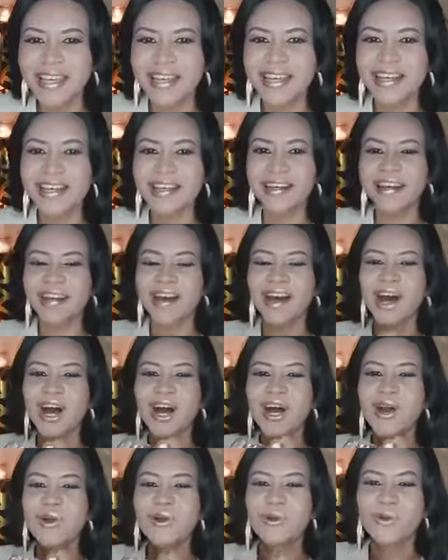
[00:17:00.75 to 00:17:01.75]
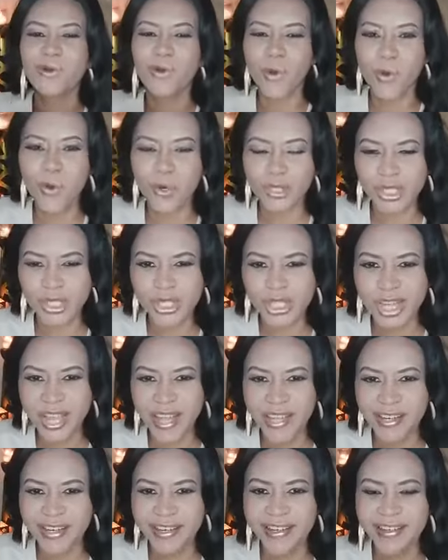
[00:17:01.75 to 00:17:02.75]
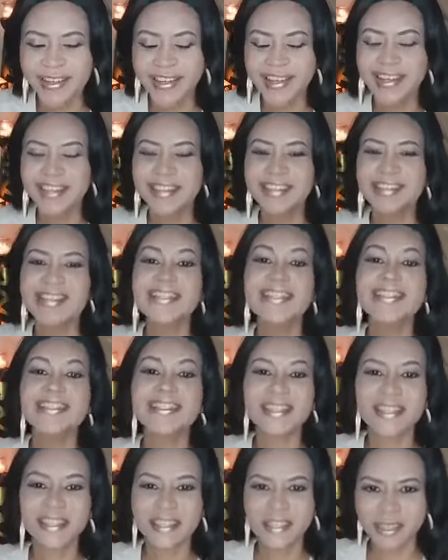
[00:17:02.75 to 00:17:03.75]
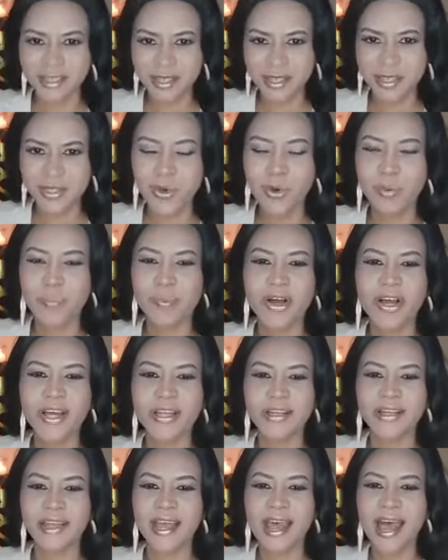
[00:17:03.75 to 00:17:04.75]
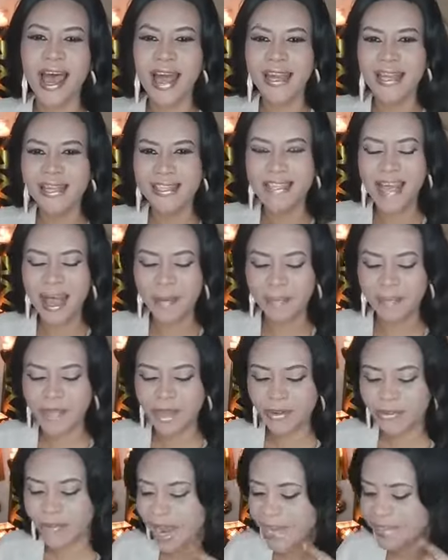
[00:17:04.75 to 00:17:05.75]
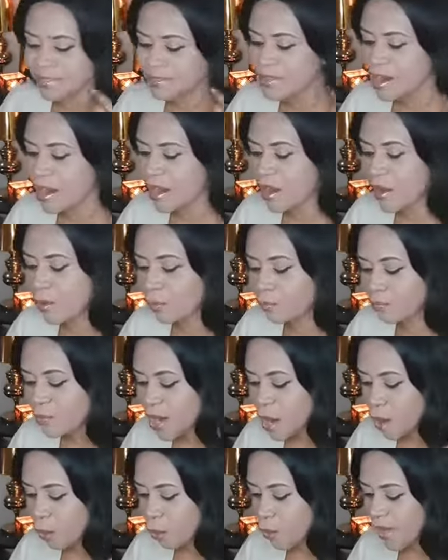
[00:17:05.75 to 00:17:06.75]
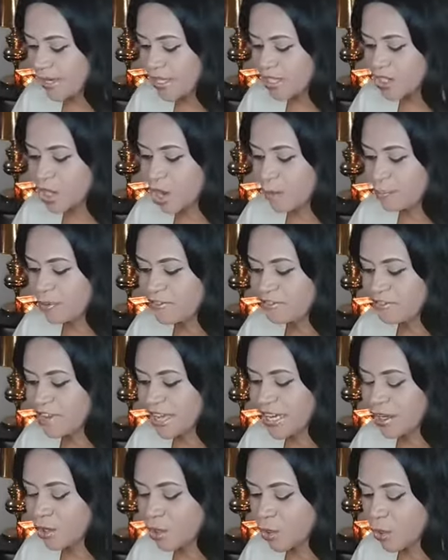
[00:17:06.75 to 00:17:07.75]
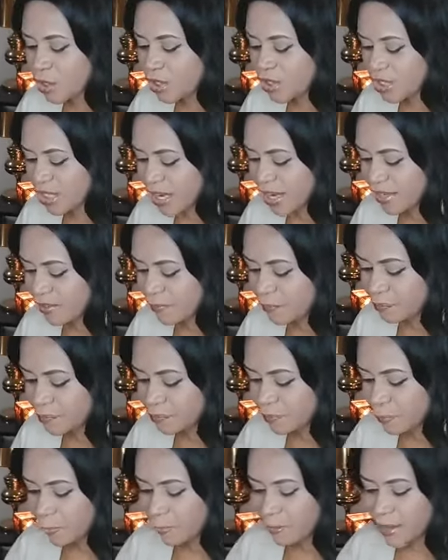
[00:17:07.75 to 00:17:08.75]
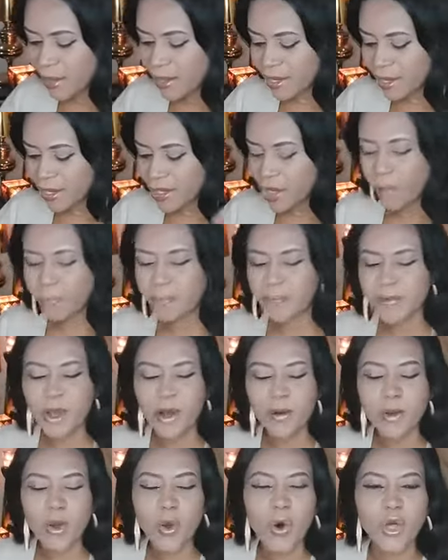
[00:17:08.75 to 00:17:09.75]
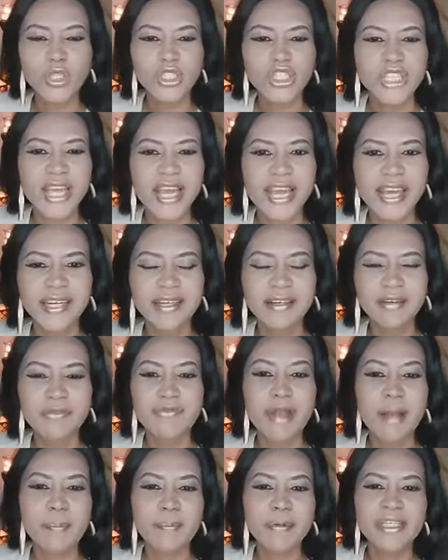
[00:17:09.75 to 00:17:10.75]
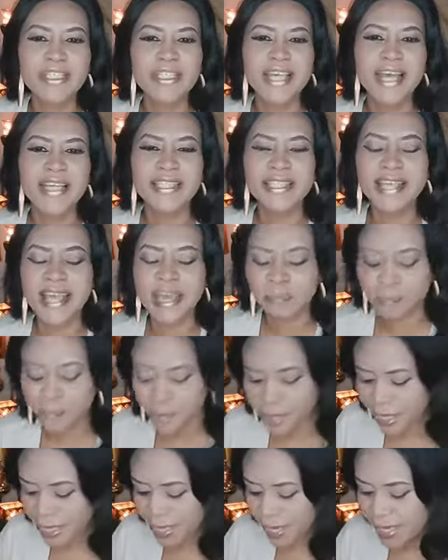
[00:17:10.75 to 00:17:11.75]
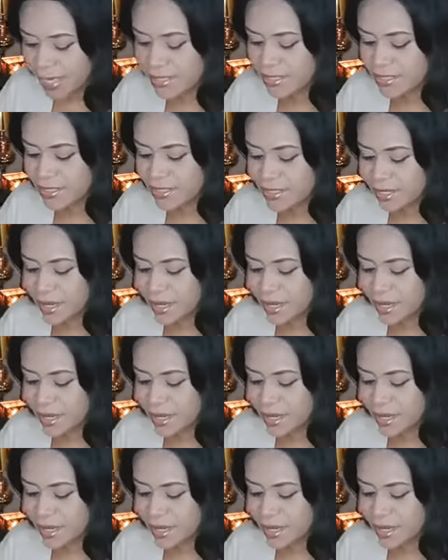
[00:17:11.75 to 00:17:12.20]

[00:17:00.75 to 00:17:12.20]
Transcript: uh, Goshen. The season is open and it's happening right now. What is your prophetic Goshen? Your, your Goshen represents a place